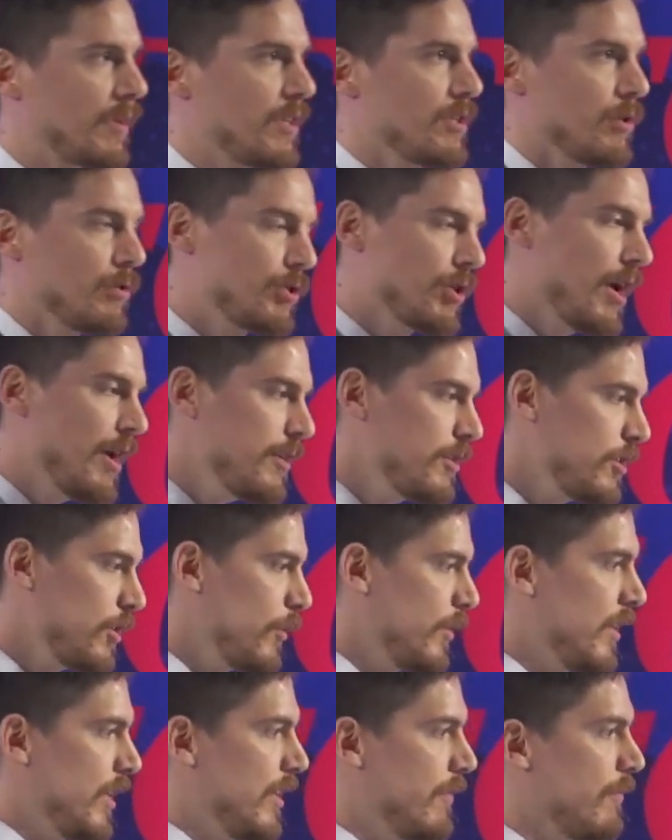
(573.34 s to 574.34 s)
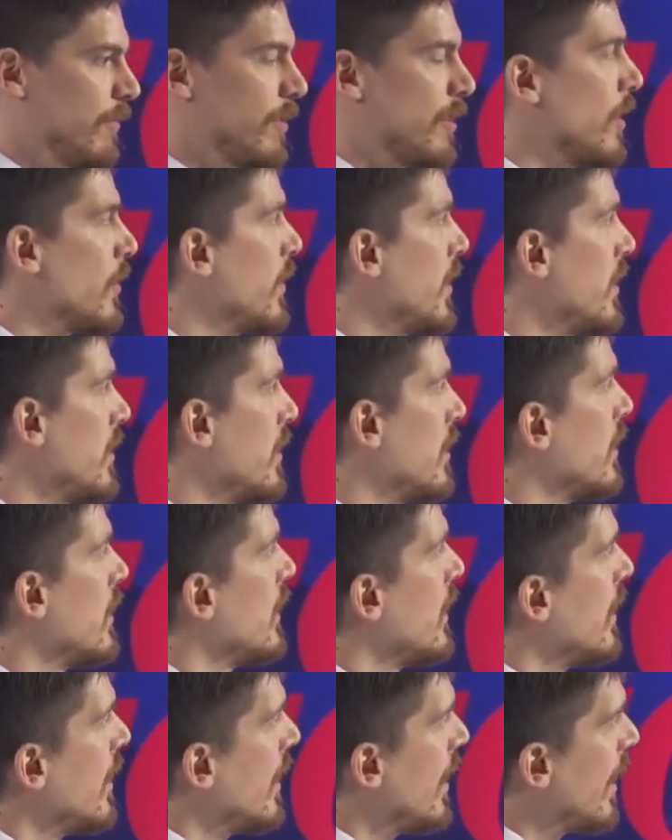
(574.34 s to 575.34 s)
So John Dewey, even though he
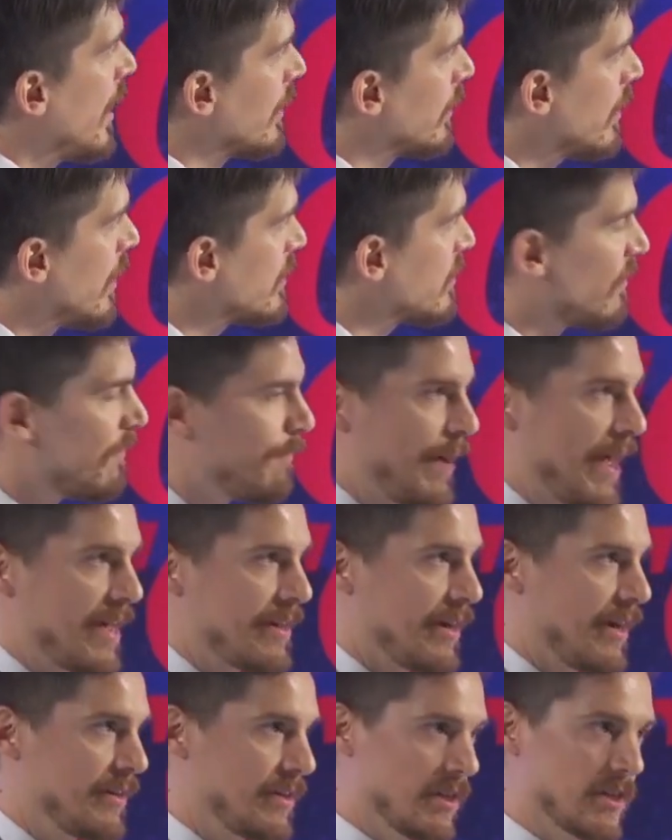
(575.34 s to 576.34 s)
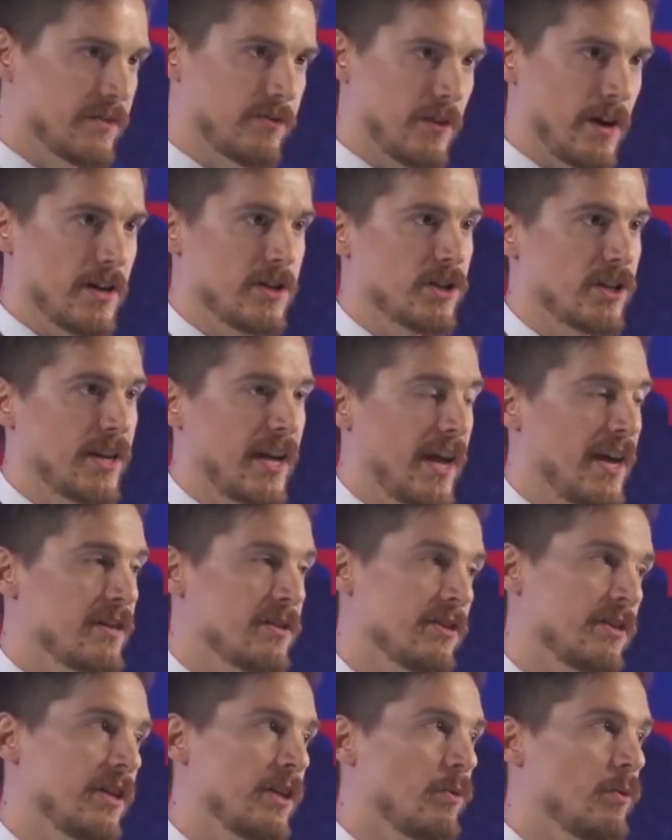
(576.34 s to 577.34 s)
had lots of bad ideas for
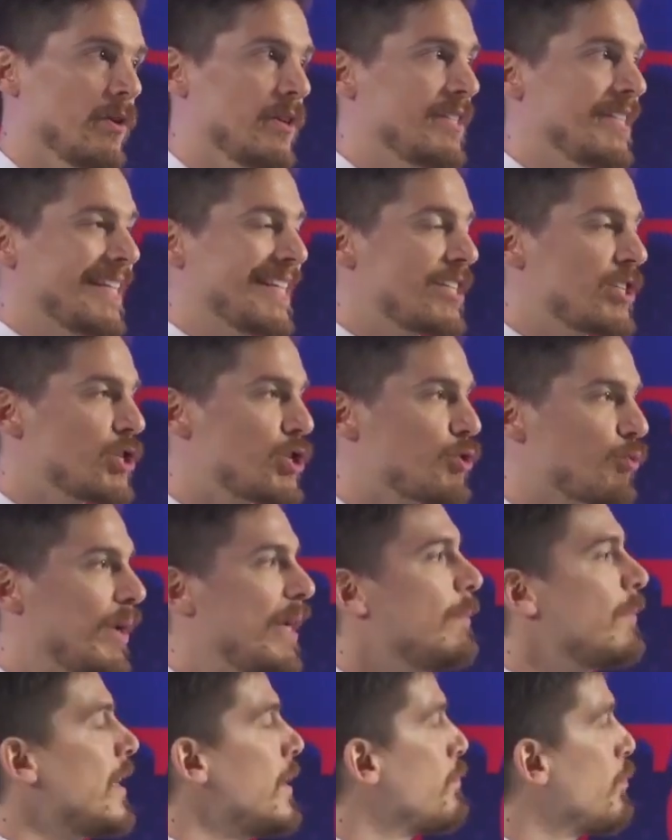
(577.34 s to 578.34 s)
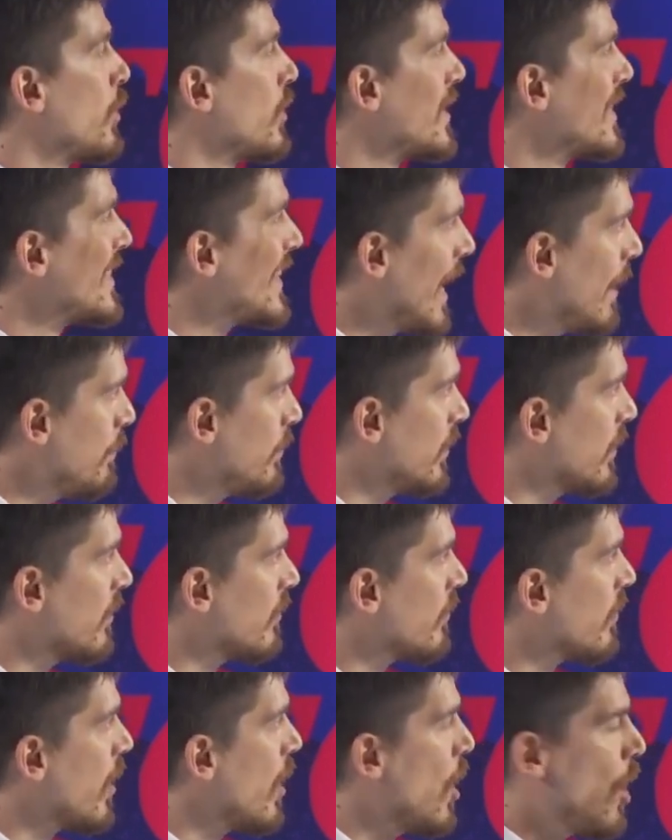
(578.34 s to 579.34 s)
education, he was extremely
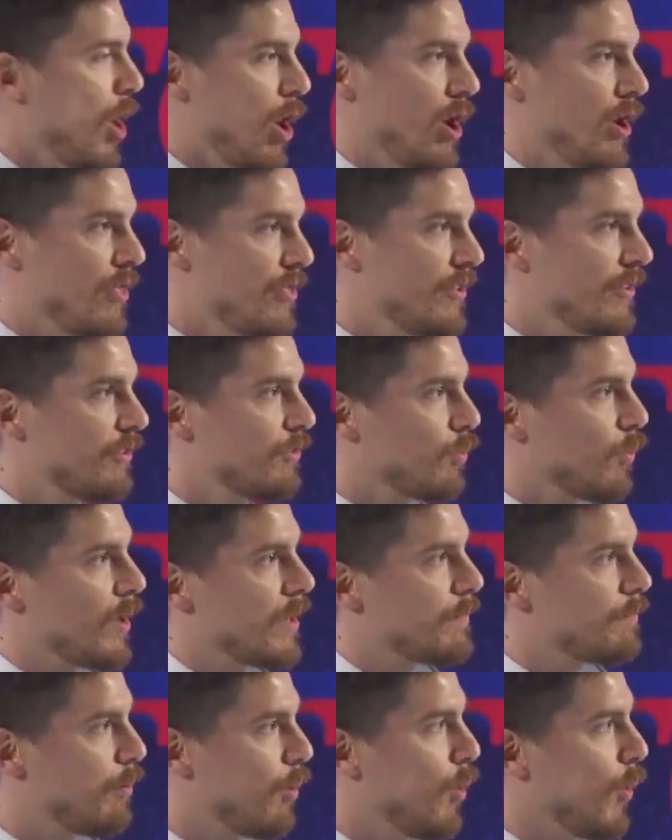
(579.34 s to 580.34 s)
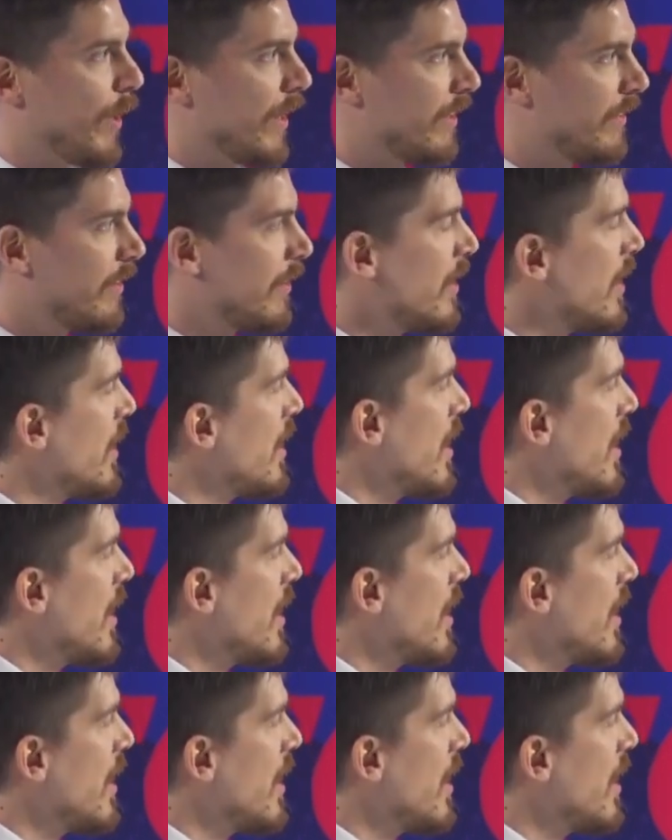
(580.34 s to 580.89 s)
perceptive on this one point.